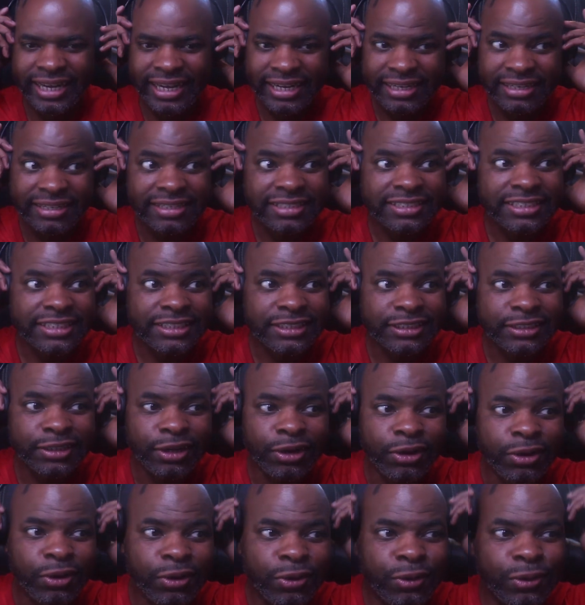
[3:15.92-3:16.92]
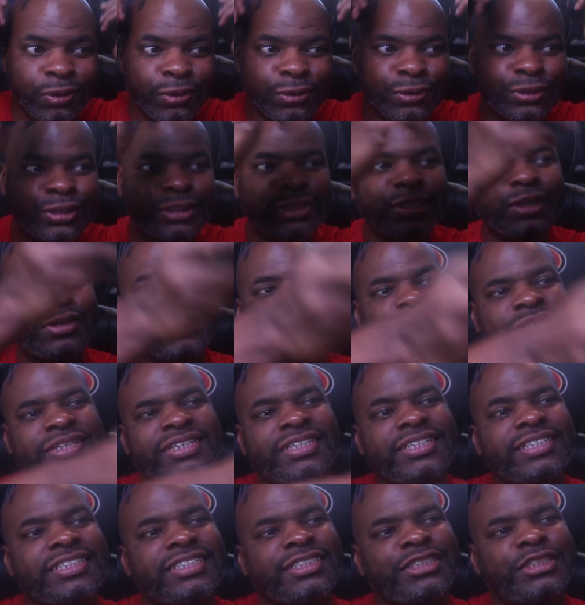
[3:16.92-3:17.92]
that looks so, so
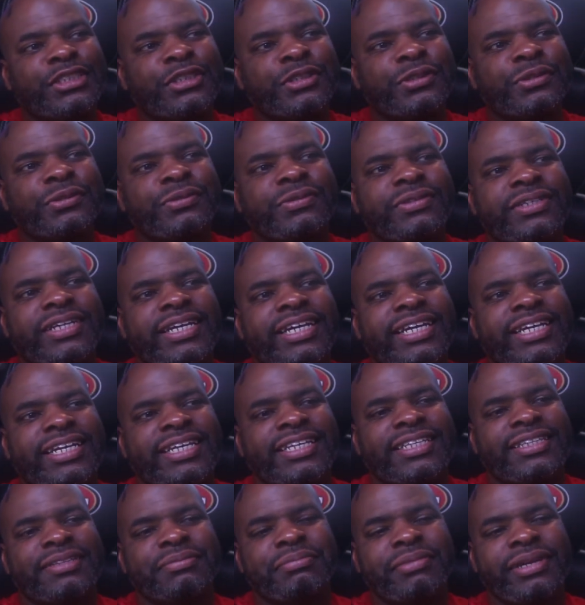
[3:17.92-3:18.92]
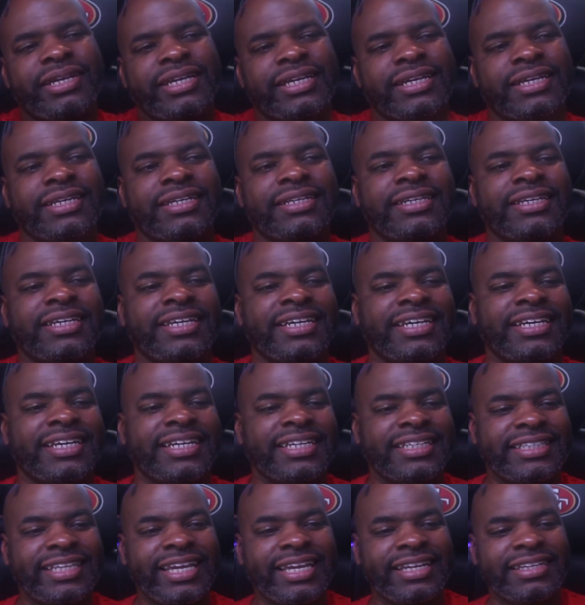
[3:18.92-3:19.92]
good. June ninth, man.
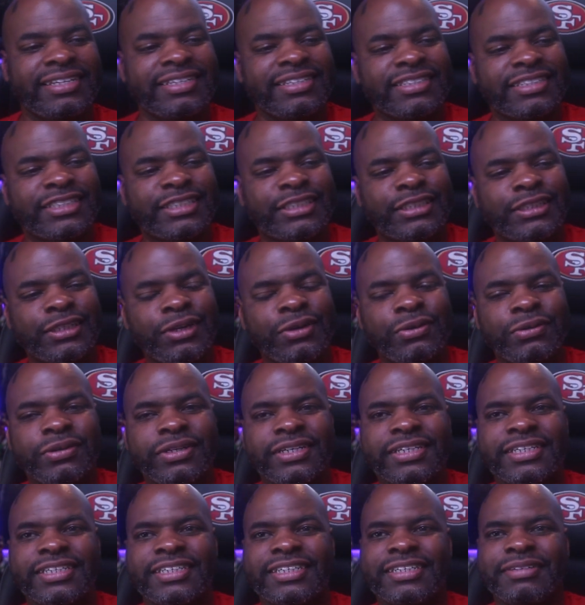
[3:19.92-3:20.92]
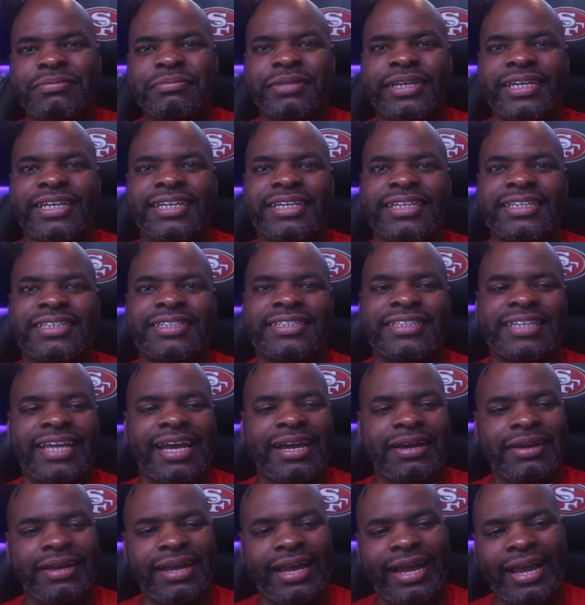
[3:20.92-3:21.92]
That looks so good, man.
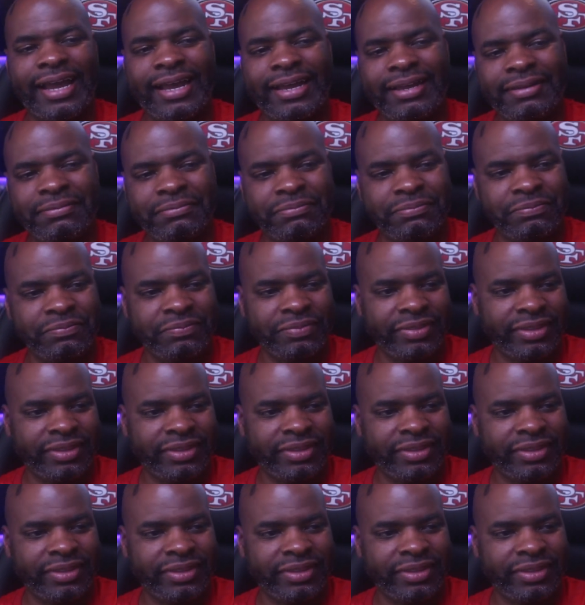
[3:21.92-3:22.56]
I, I,